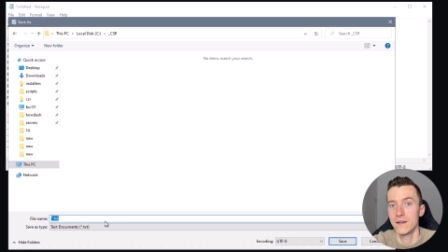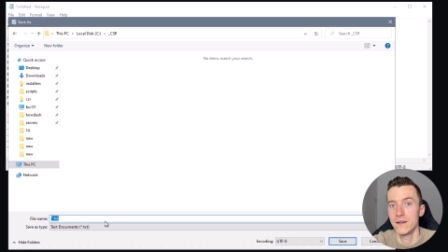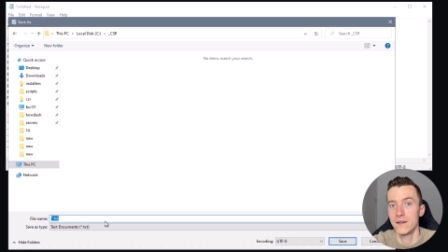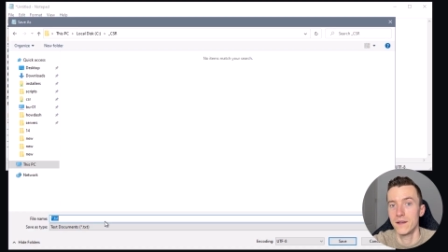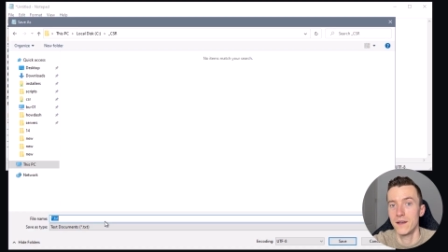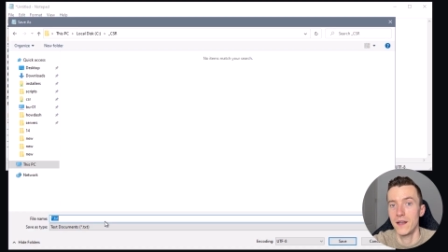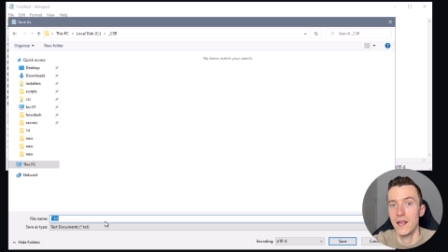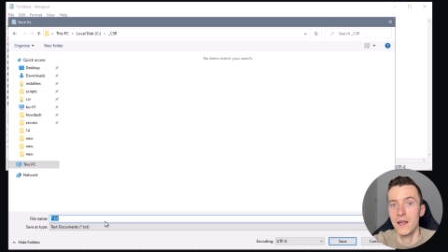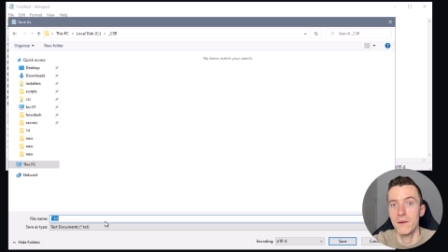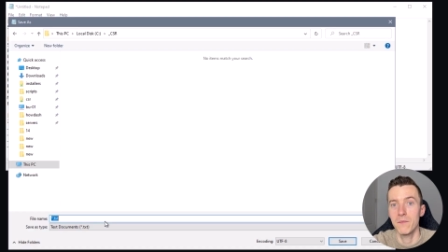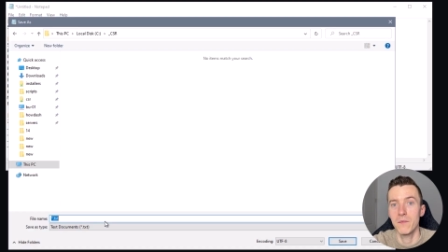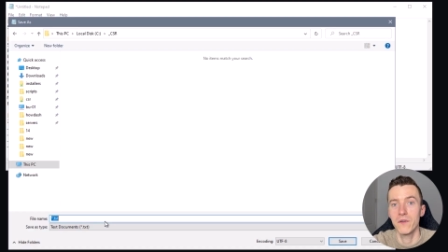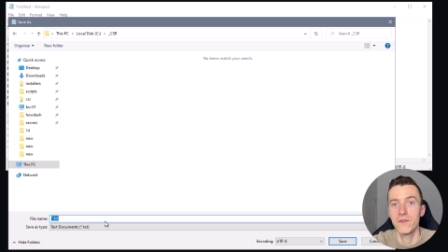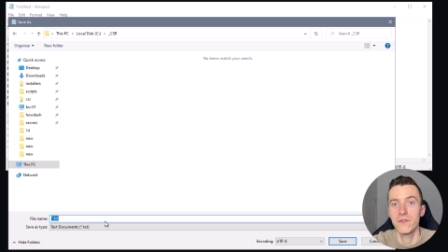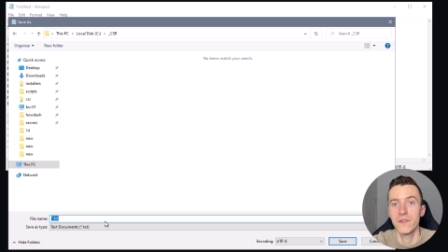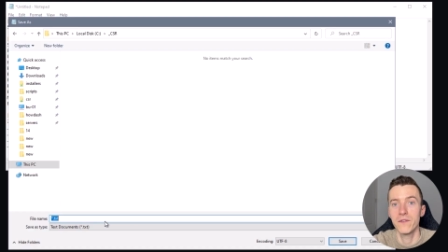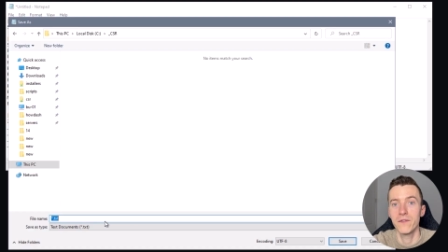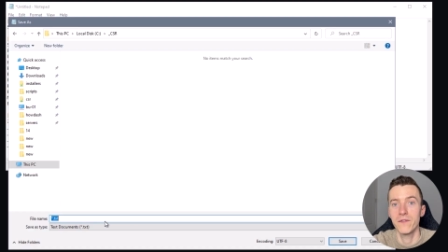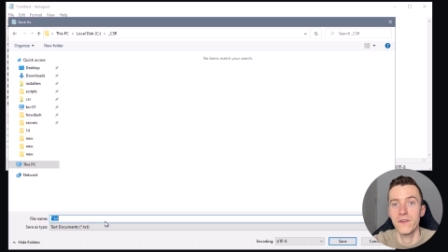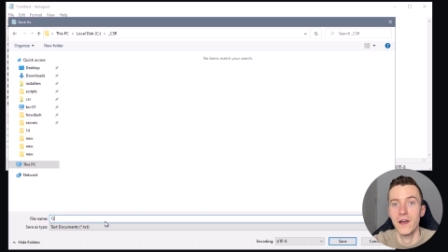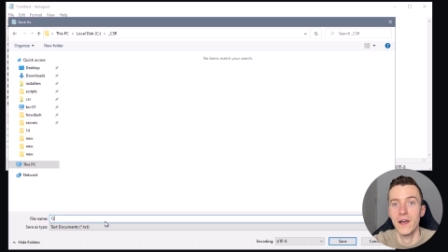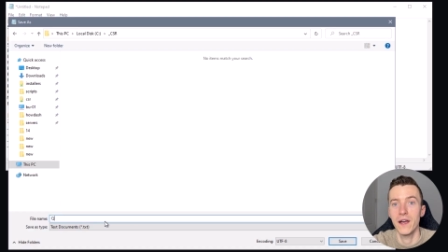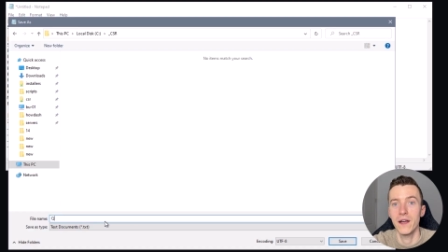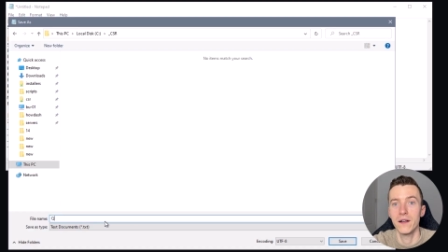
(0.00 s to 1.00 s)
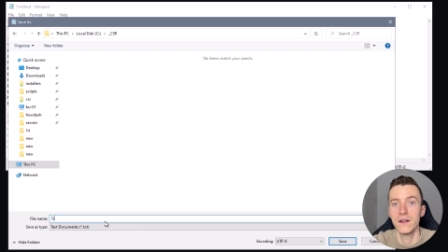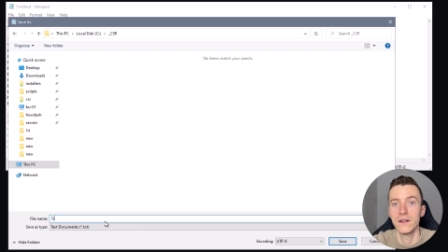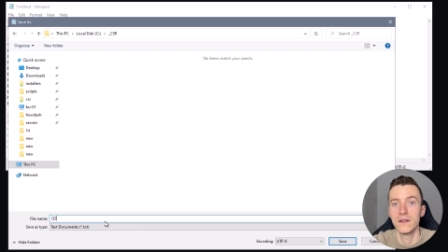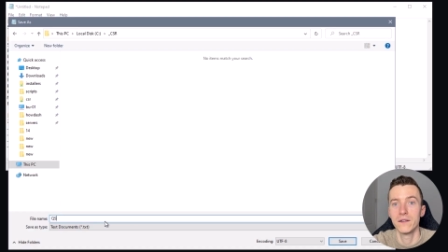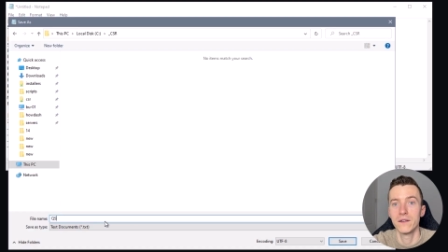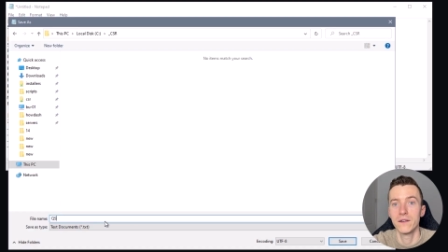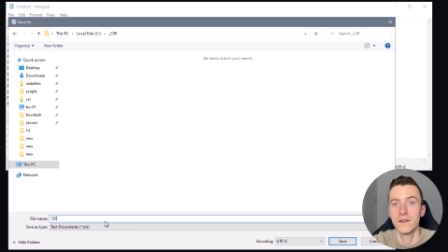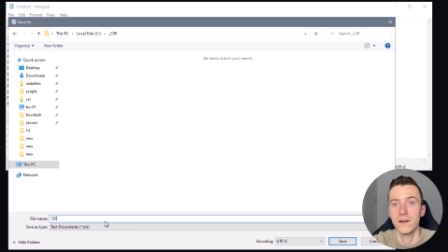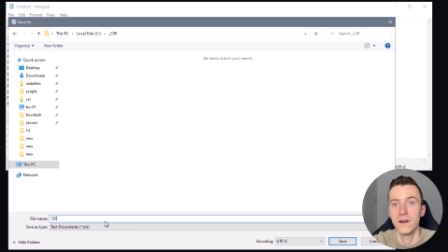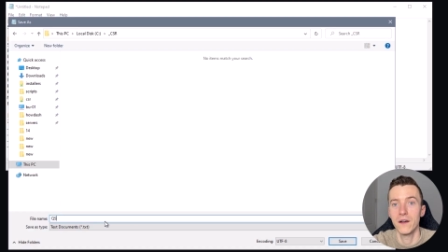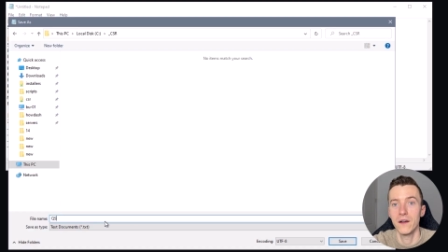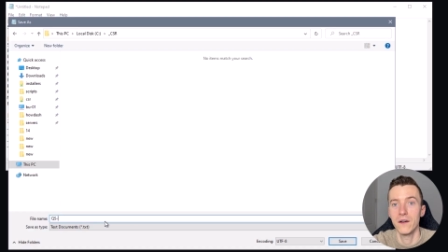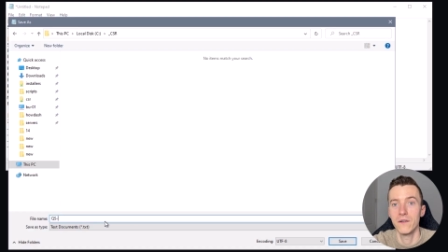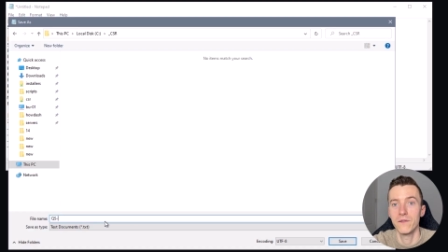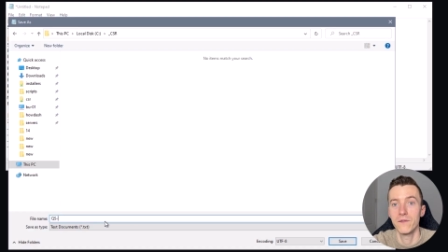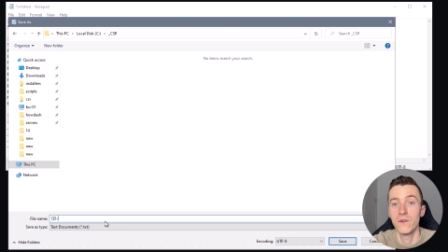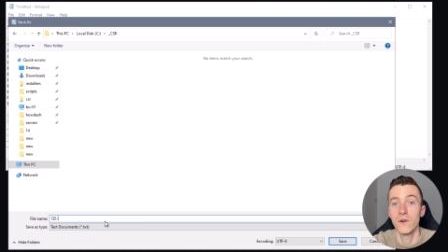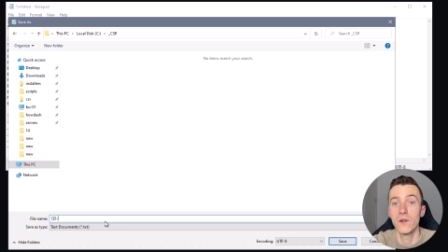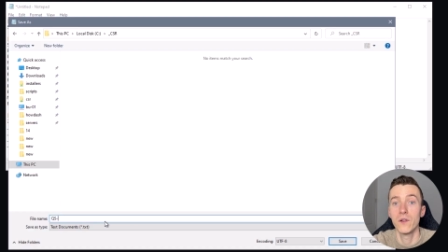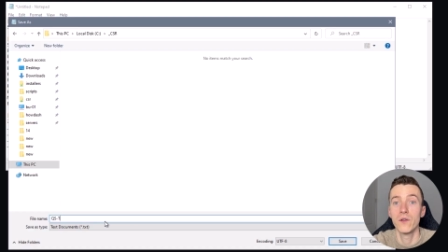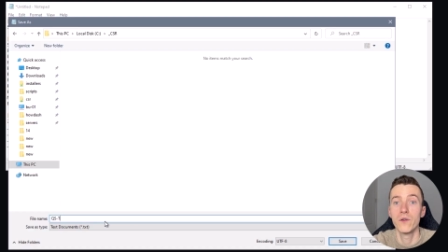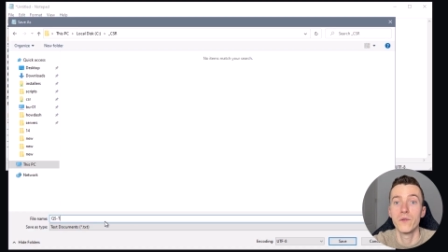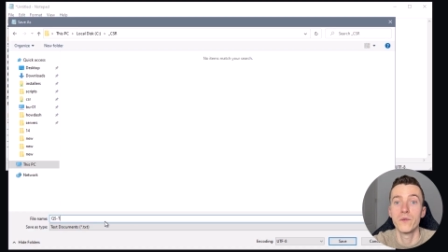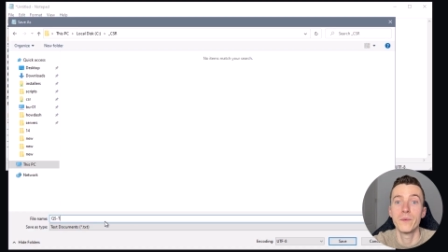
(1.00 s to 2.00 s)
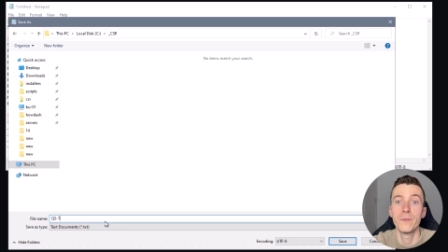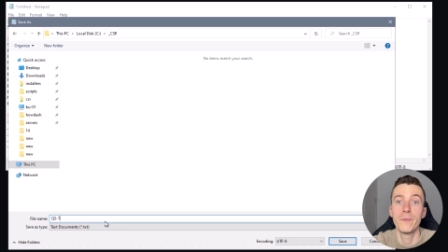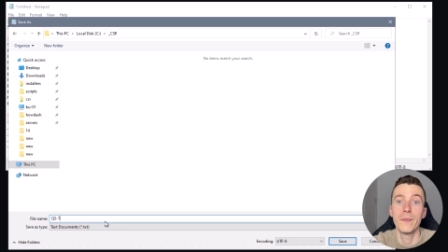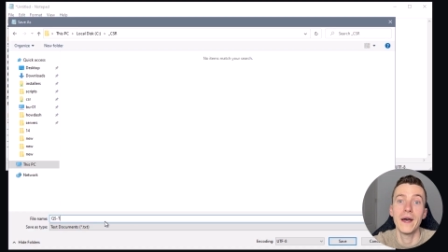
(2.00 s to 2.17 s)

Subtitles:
name of the file followed